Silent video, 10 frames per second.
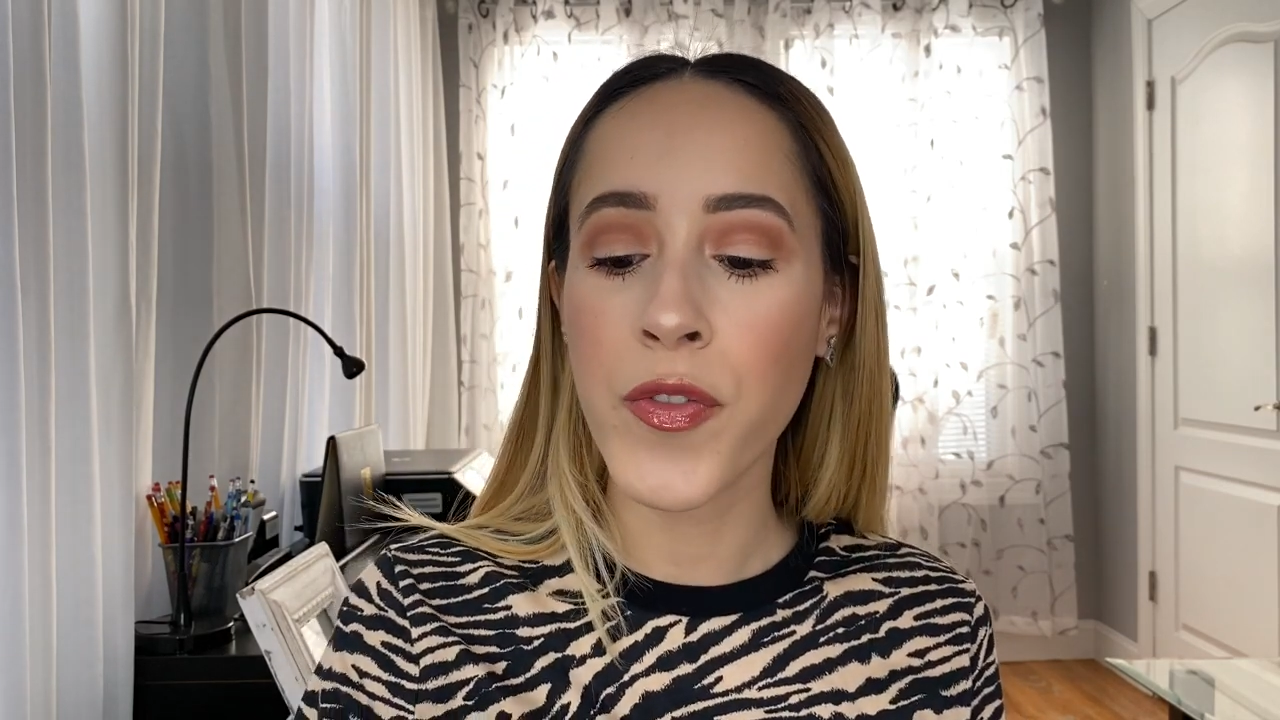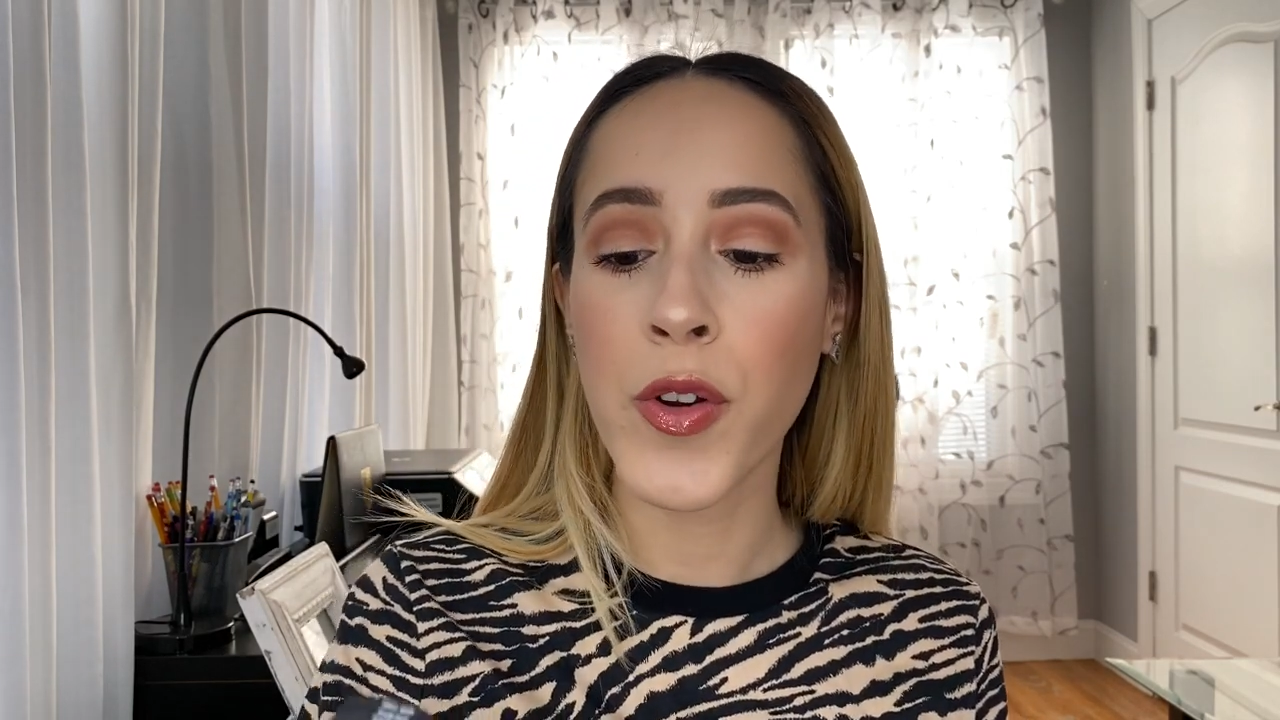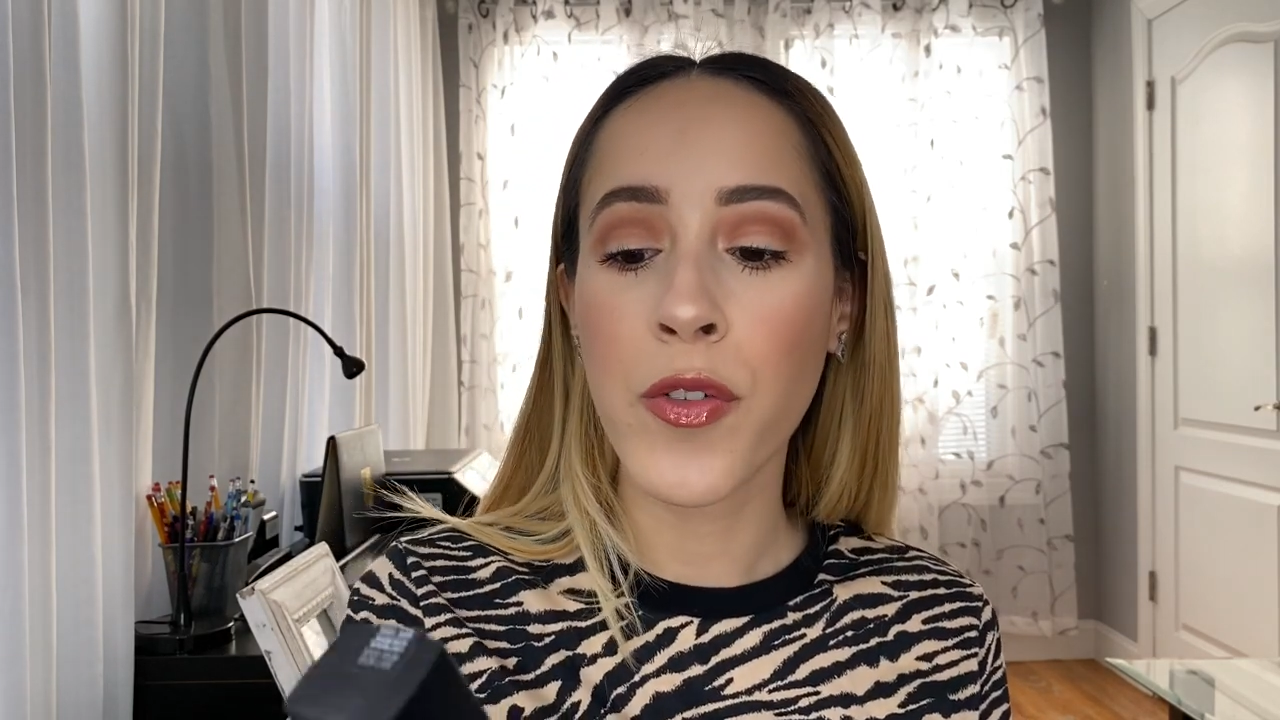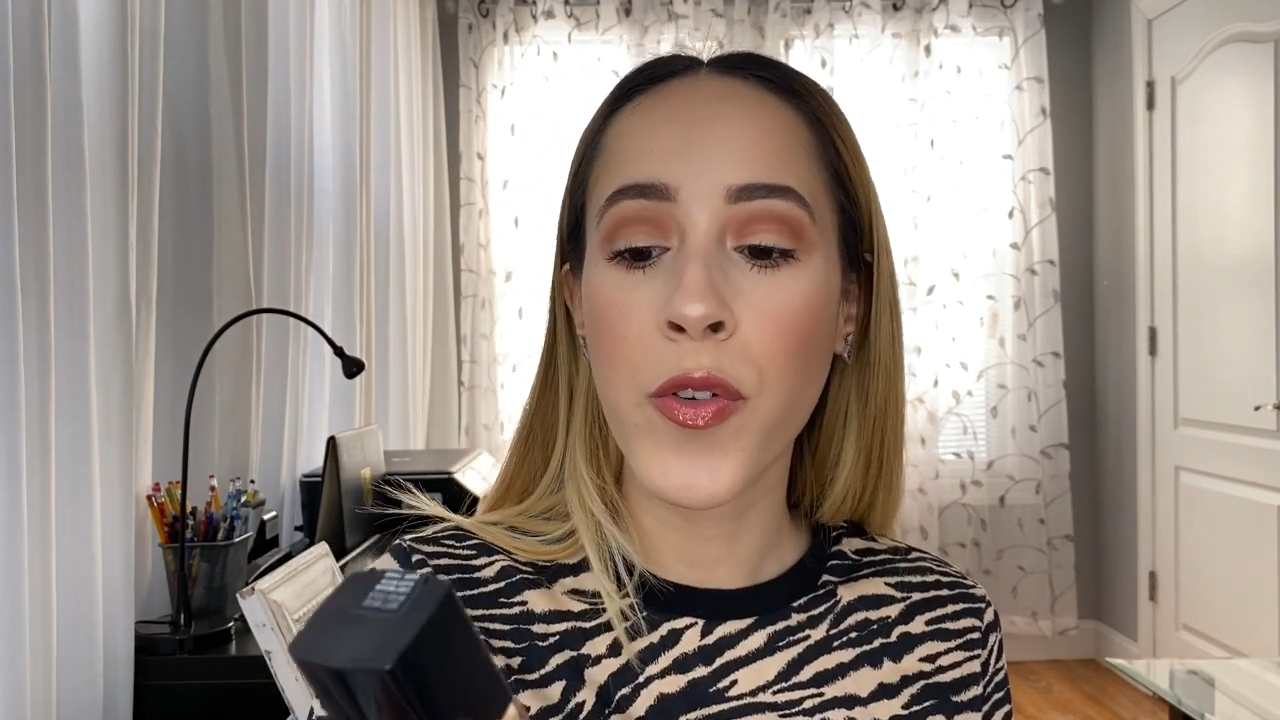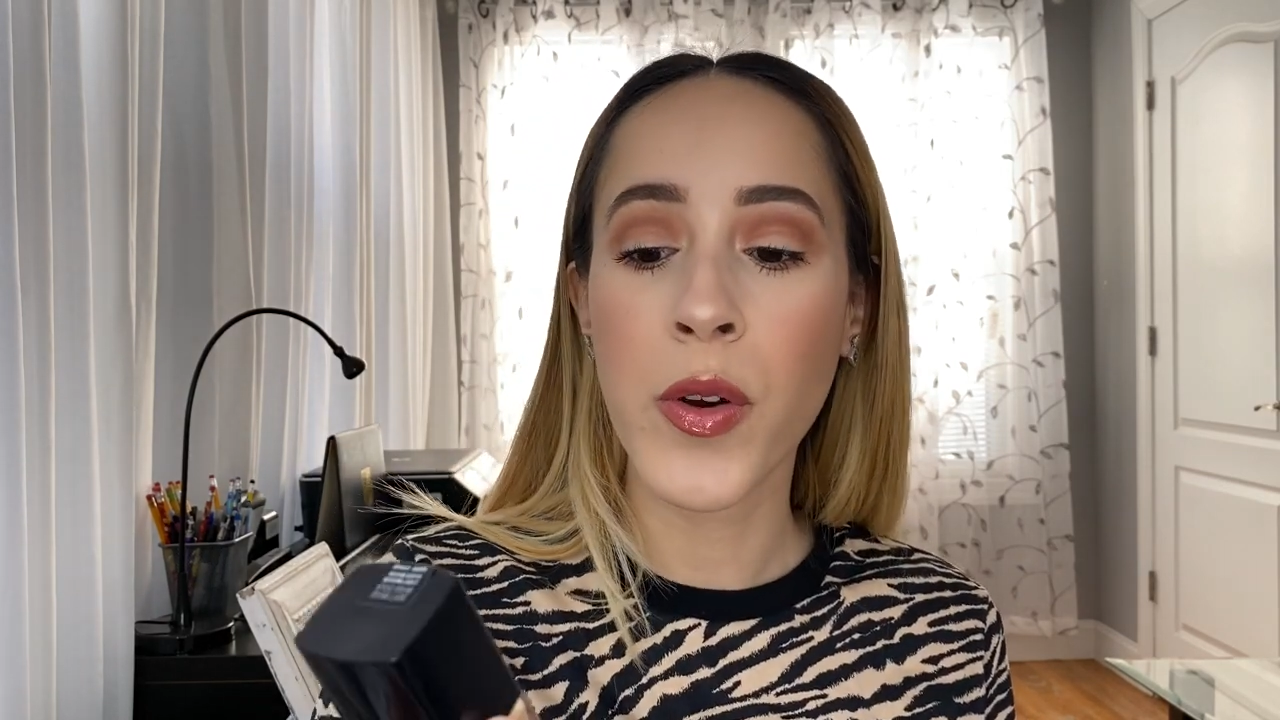Photo
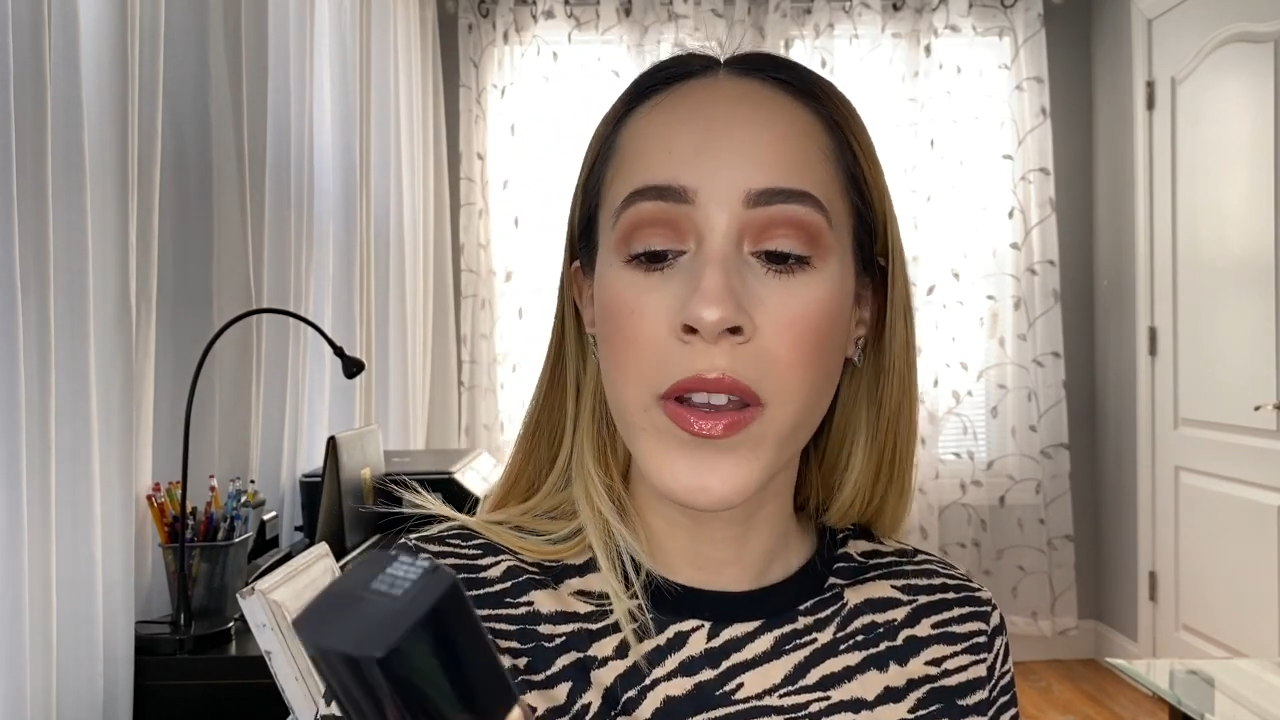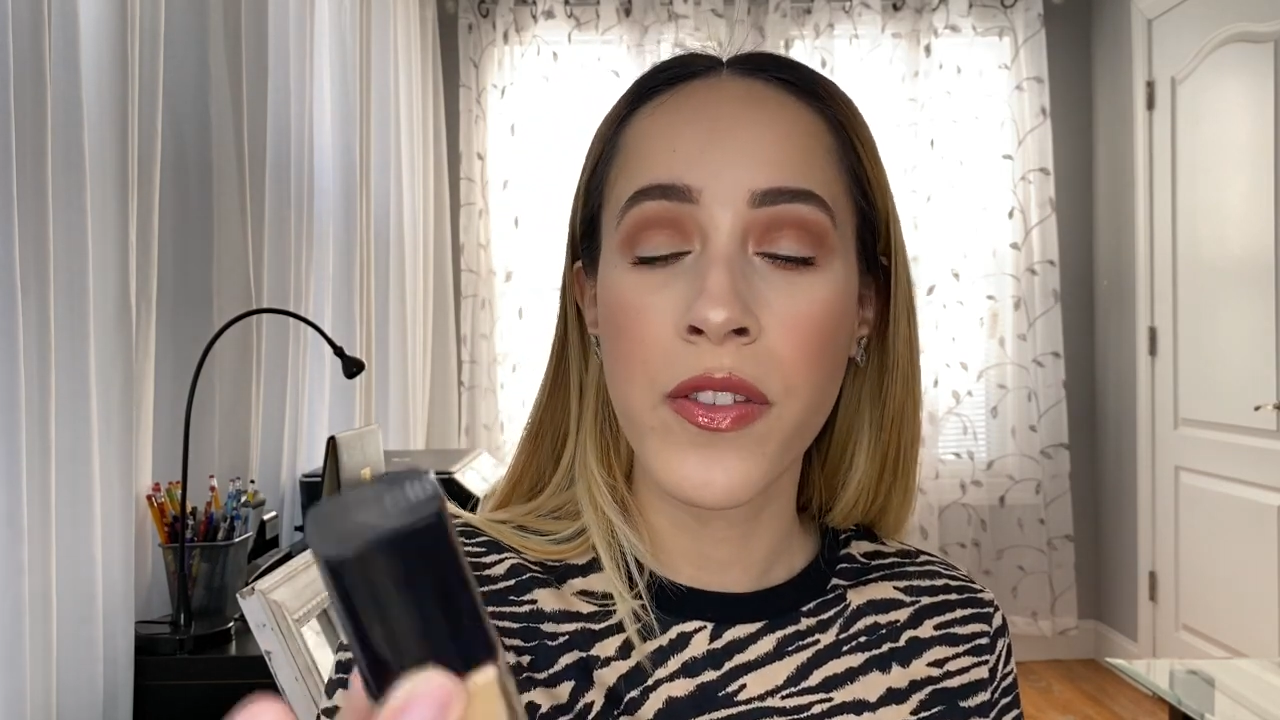Focus